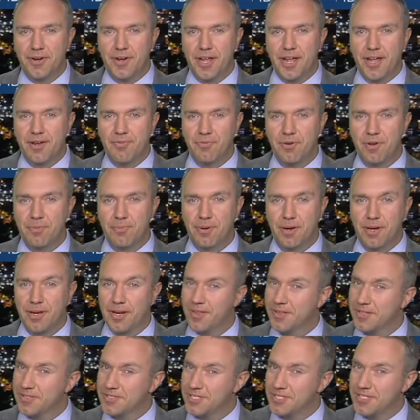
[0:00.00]
to
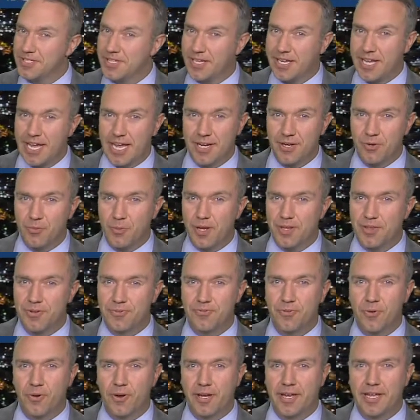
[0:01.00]
everybody. This is the kind of weather
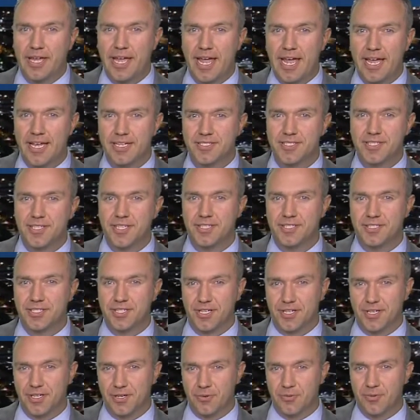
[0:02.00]
forecast that
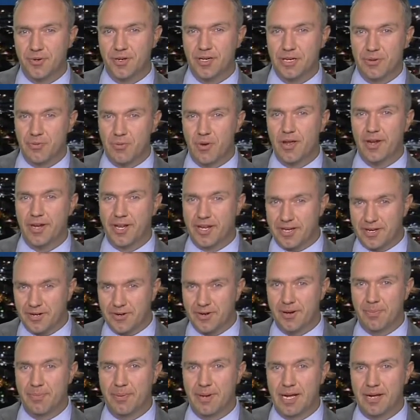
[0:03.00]
uh, you really want to
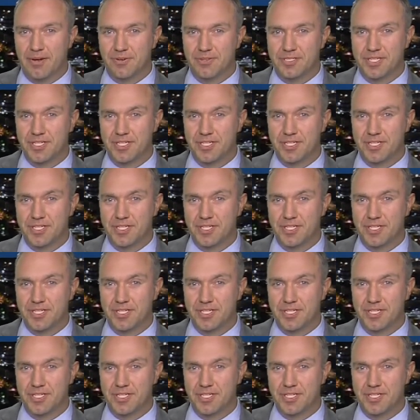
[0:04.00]
hear about,